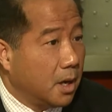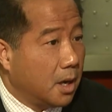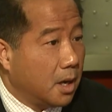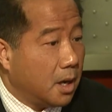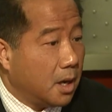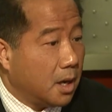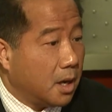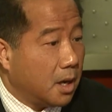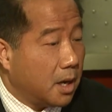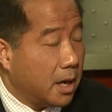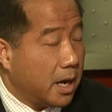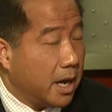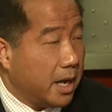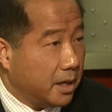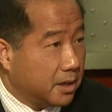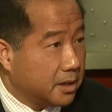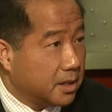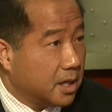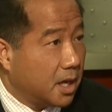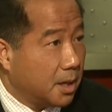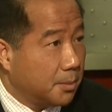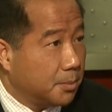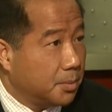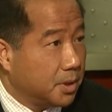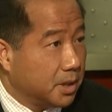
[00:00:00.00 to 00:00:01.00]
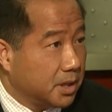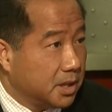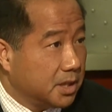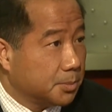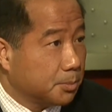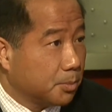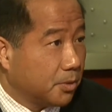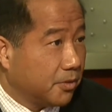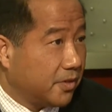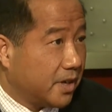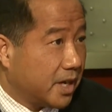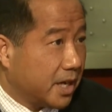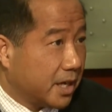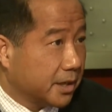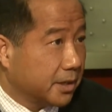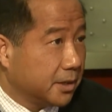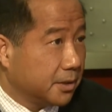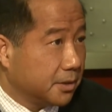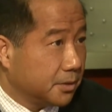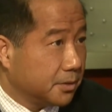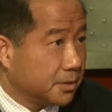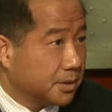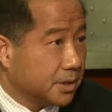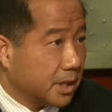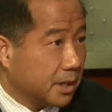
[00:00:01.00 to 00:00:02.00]
uh, anti-police
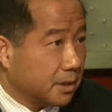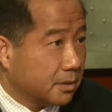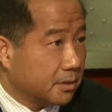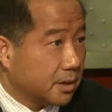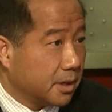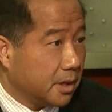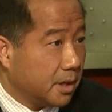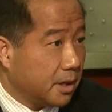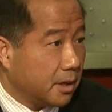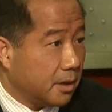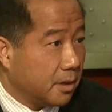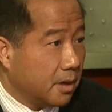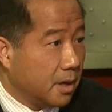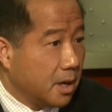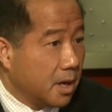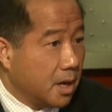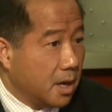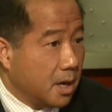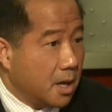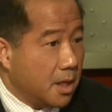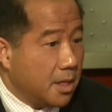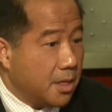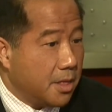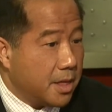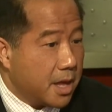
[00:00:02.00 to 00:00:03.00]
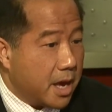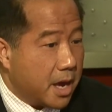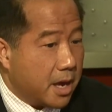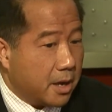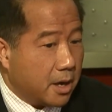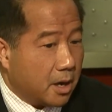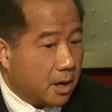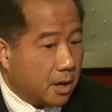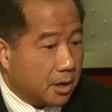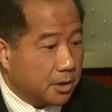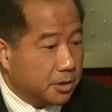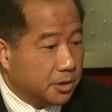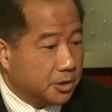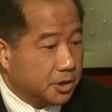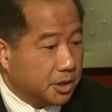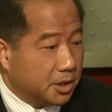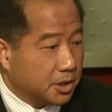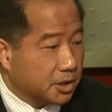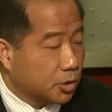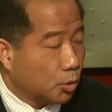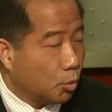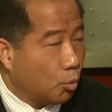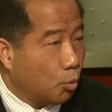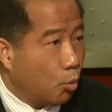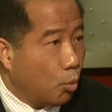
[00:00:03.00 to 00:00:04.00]
provocators out there that are
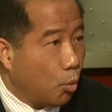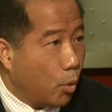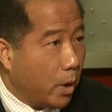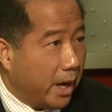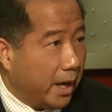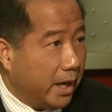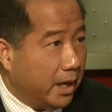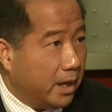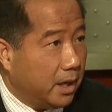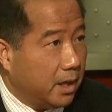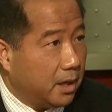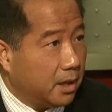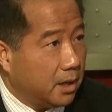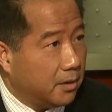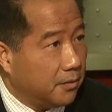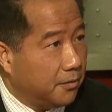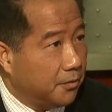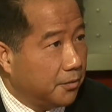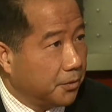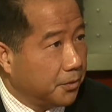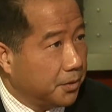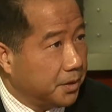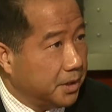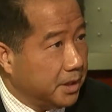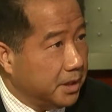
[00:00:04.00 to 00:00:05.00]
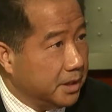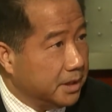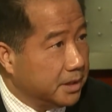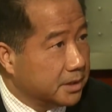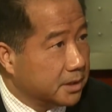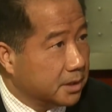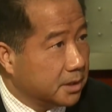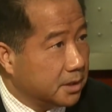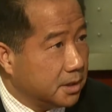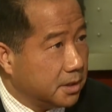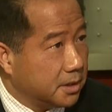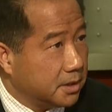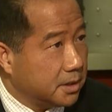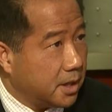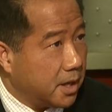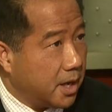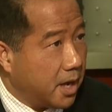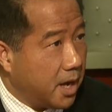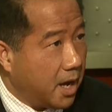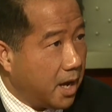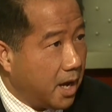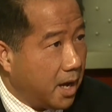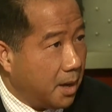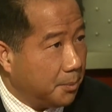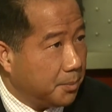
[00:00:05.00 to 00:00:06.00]
just waiting for an incident to
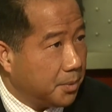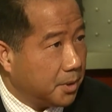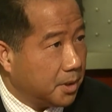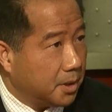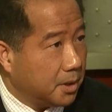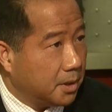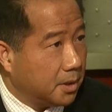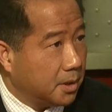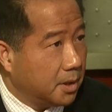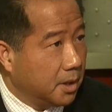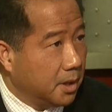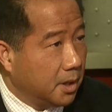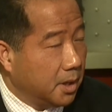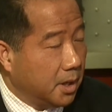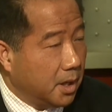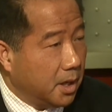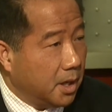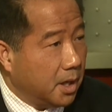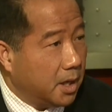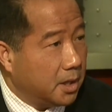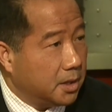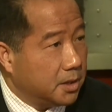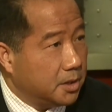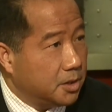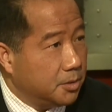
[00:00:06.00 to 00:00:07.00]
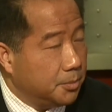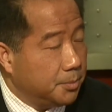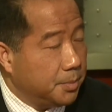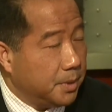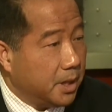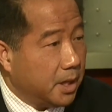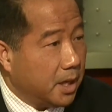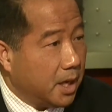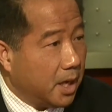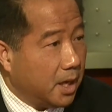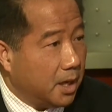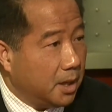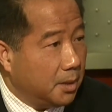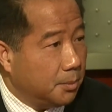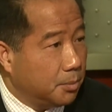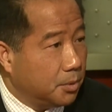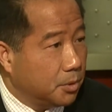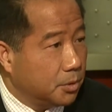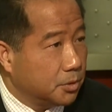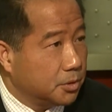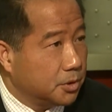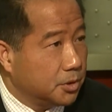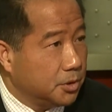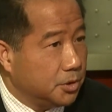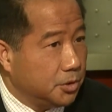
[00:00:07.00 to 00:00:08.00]
happen and to be
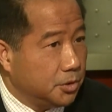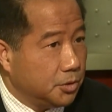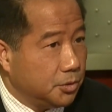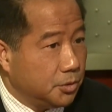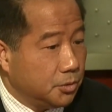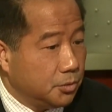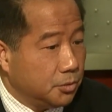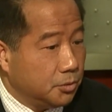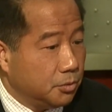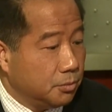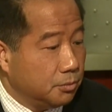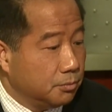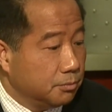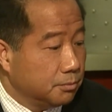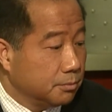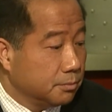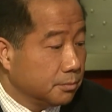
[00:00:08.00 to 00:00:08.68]
able to,